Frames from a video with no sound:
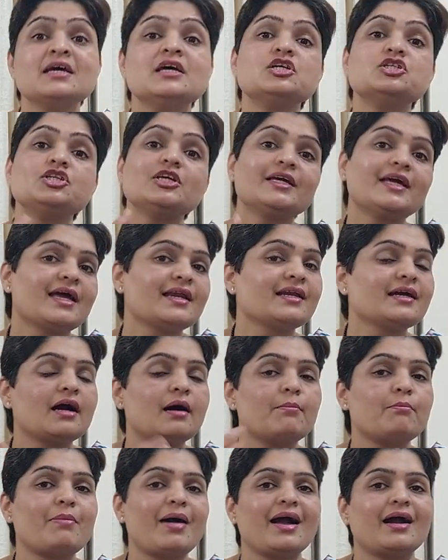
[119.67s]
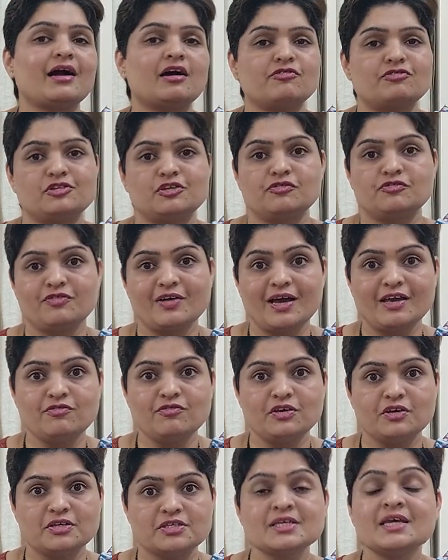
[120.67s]
she can come back after 5
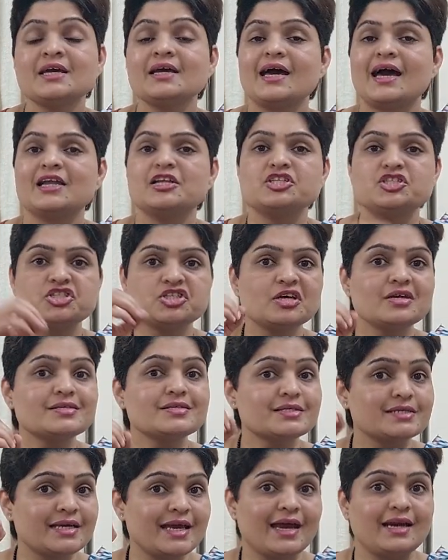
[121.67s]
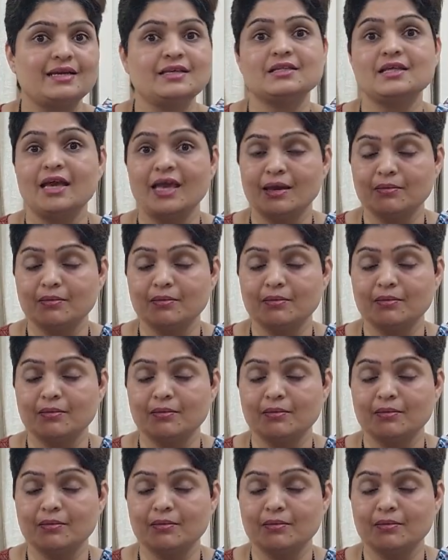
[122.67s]
years and just get the